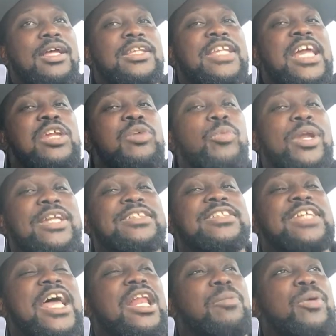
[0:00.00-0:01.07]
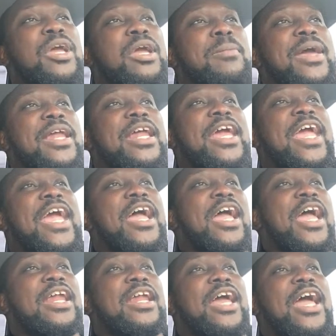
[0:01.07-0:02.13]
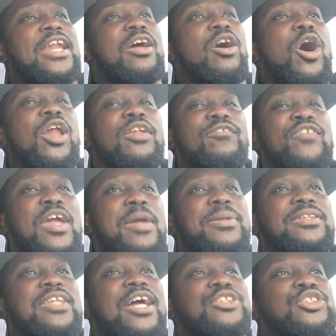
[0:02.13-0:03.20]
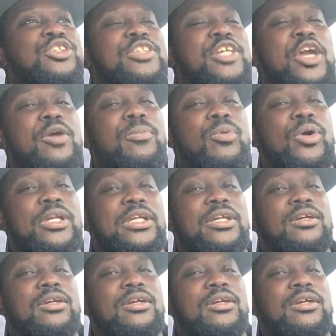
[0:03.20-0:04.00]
Then they want to celebrate him at a Hall of Fame induction ceremony.